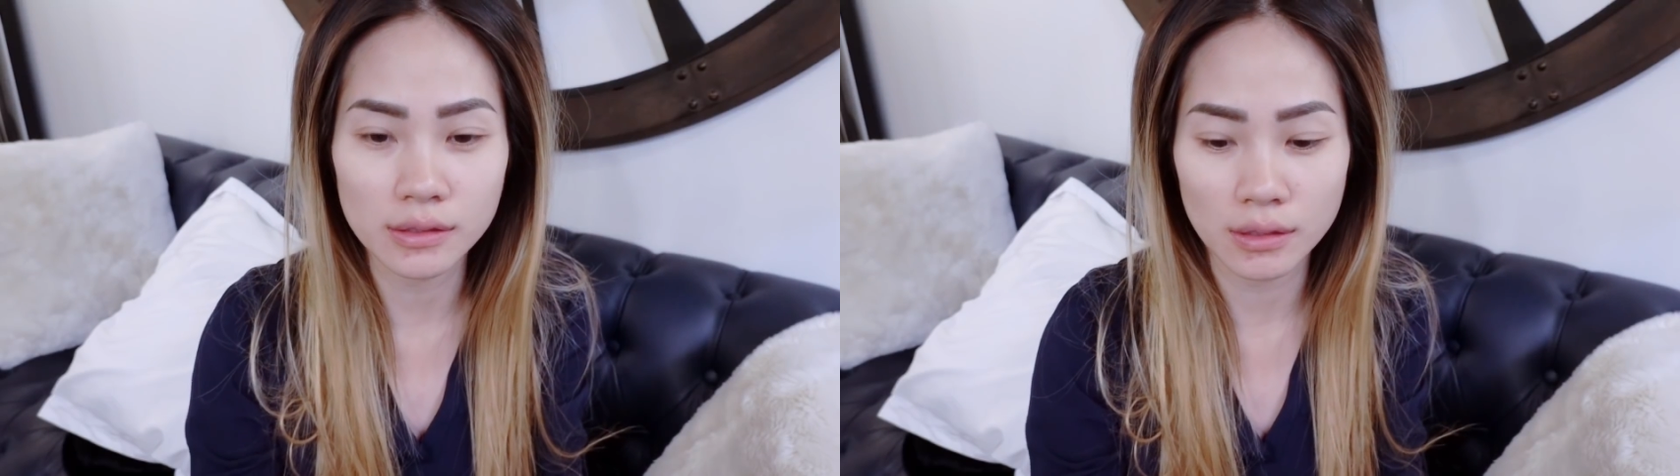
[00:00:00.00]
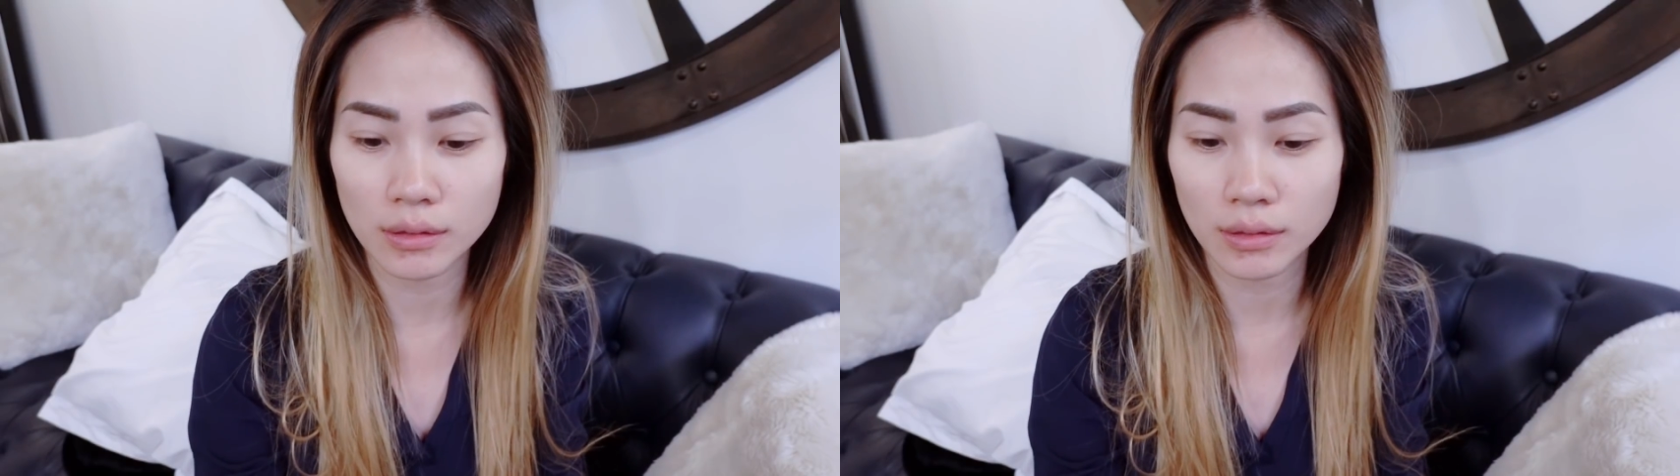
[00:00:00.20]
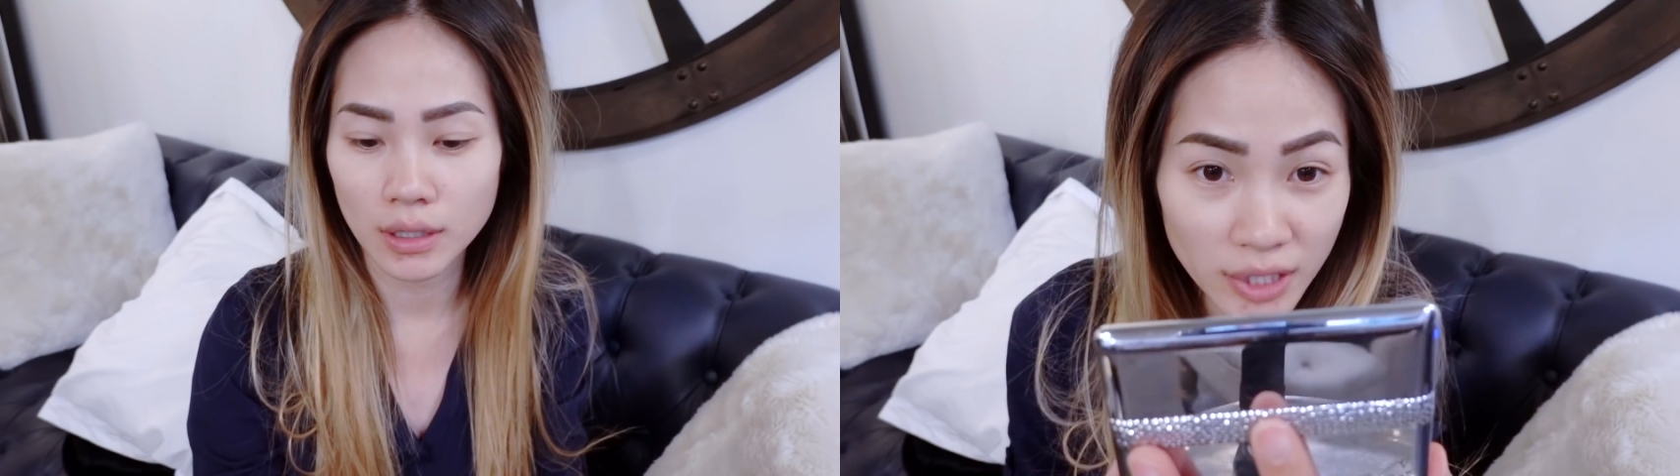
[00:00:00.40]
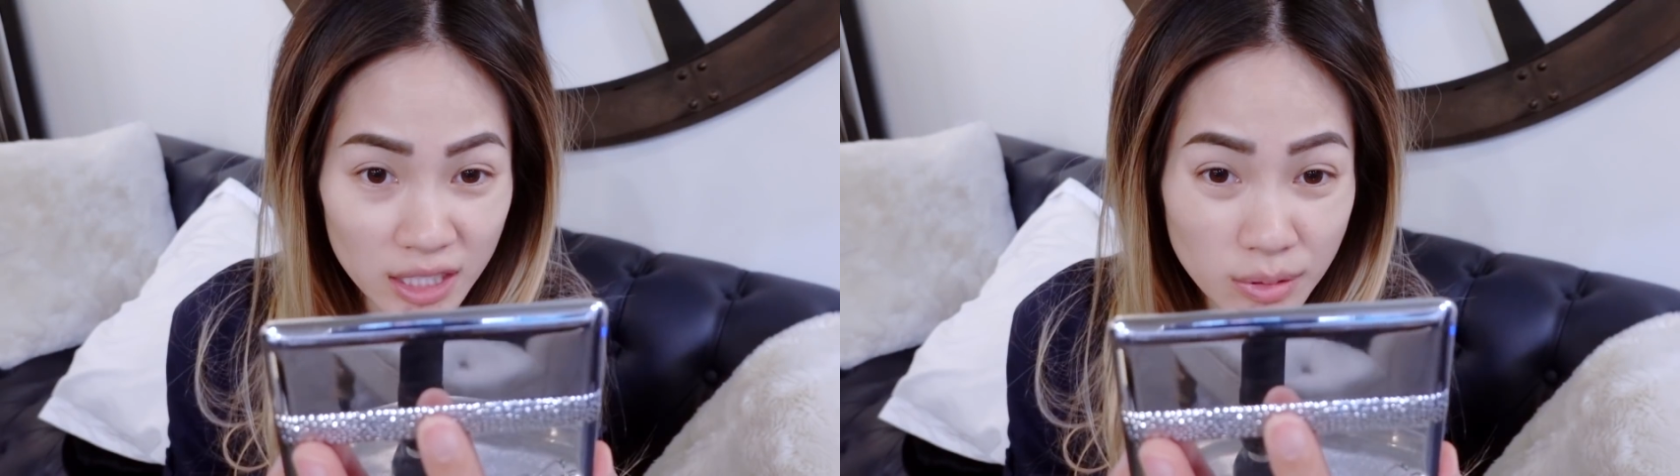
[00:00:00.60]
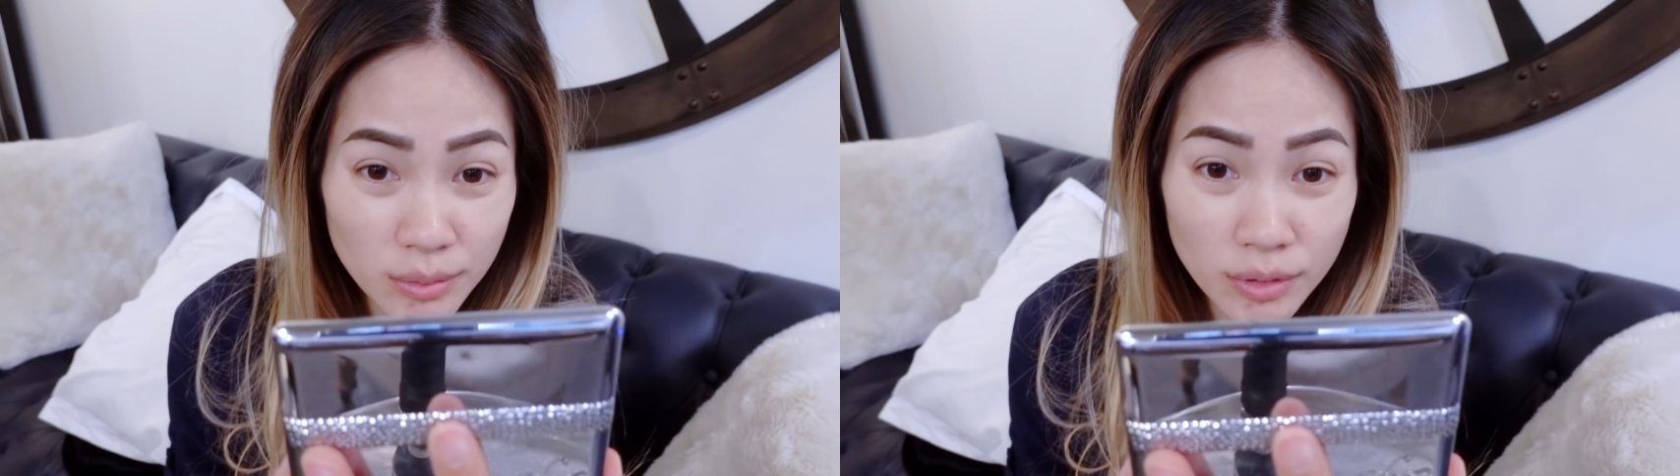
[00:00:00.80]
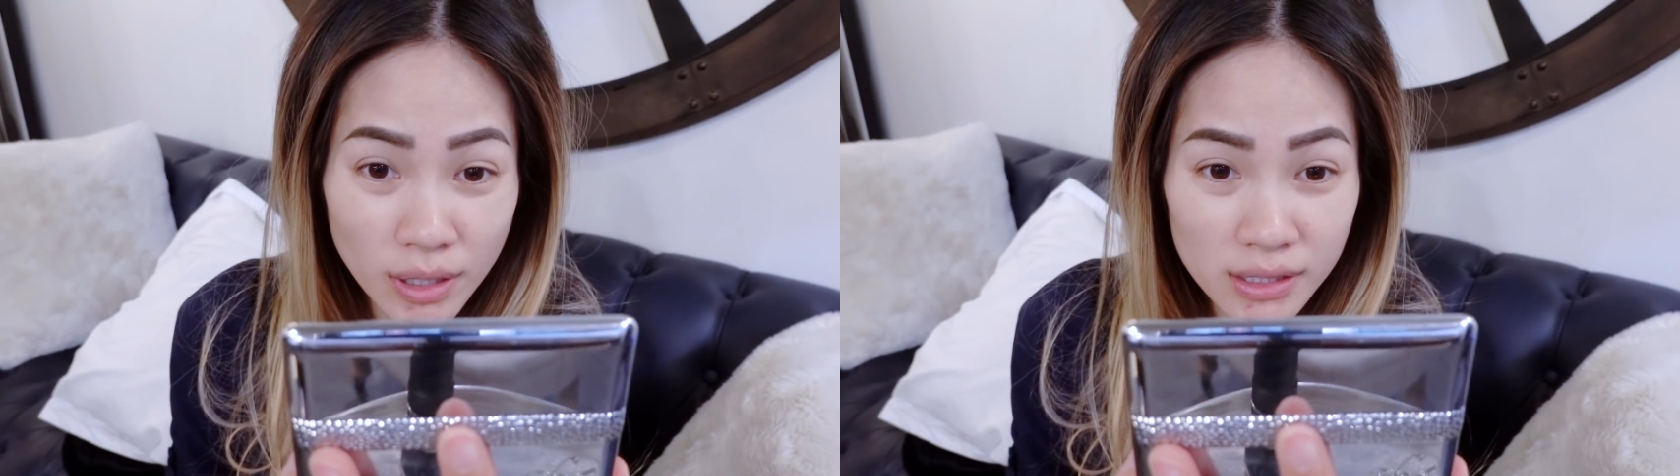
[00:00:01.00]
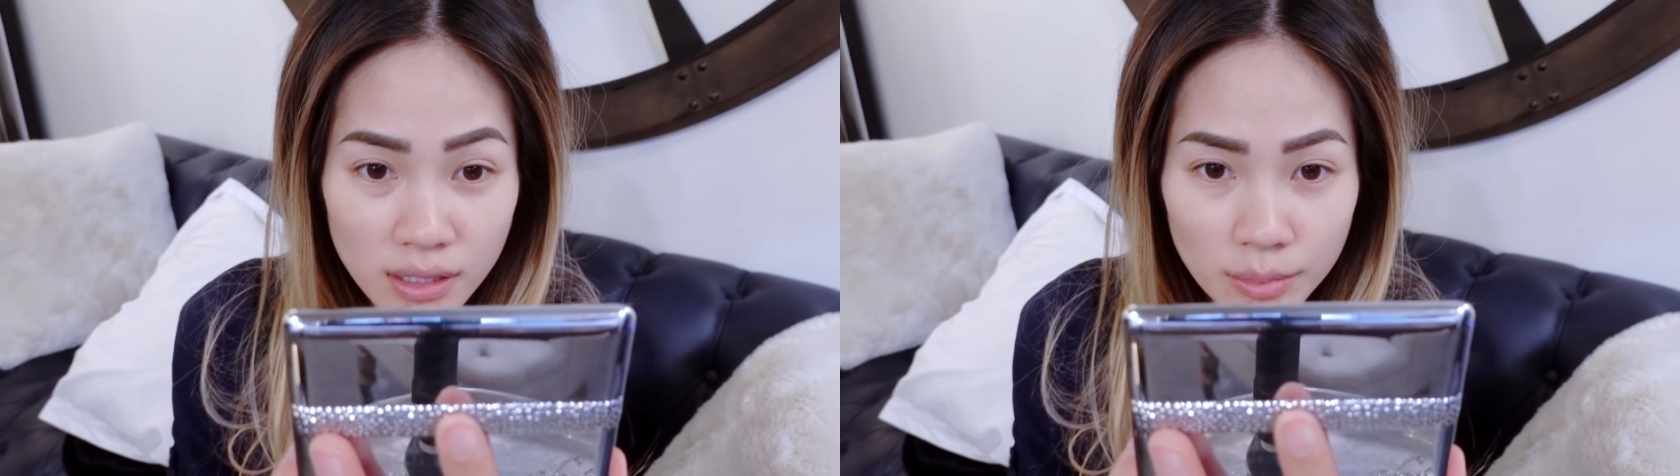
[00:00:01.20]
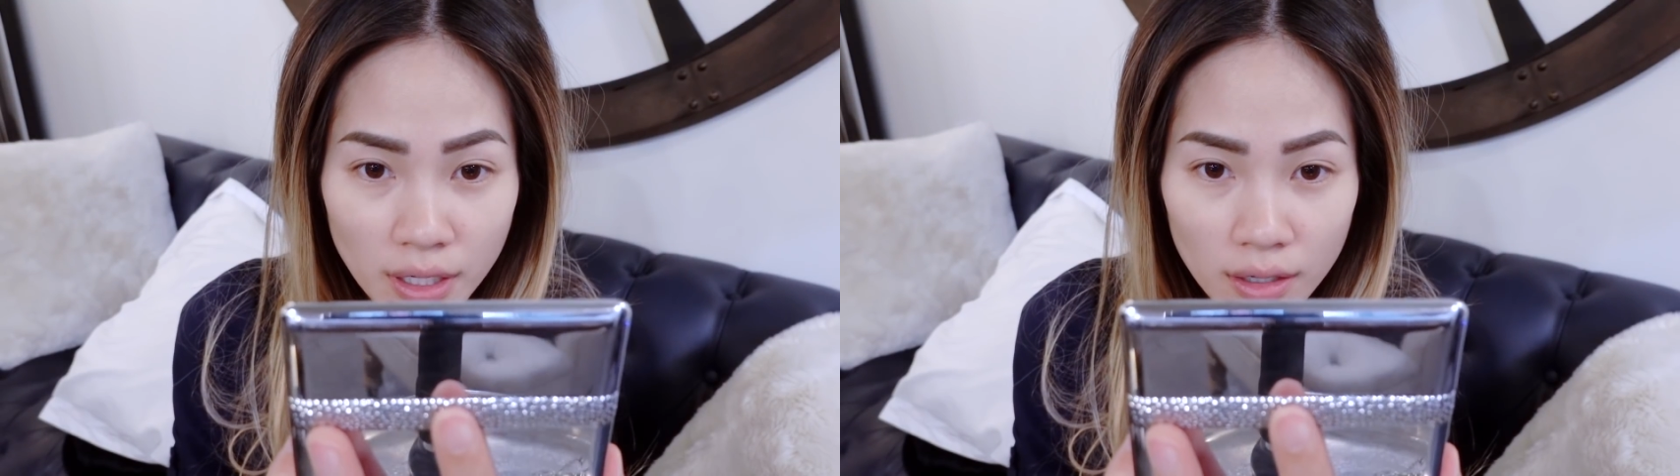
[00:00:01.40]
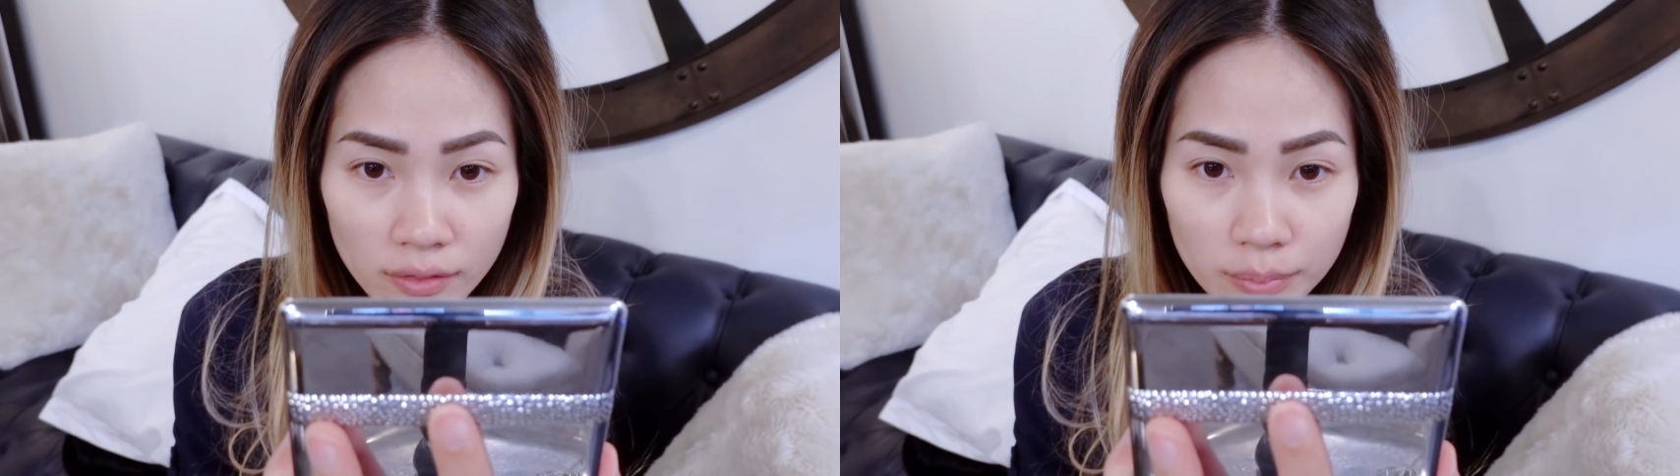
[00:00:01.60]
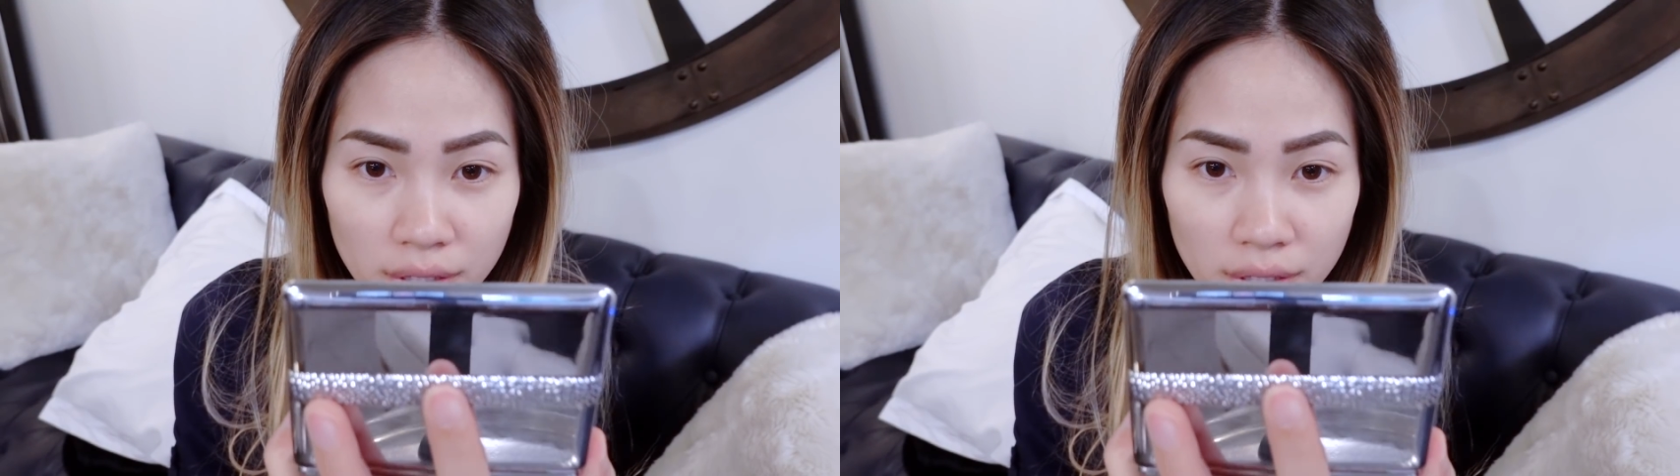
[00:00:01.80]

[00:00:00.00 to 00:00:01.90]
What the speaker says: so that's probably why it's coming off,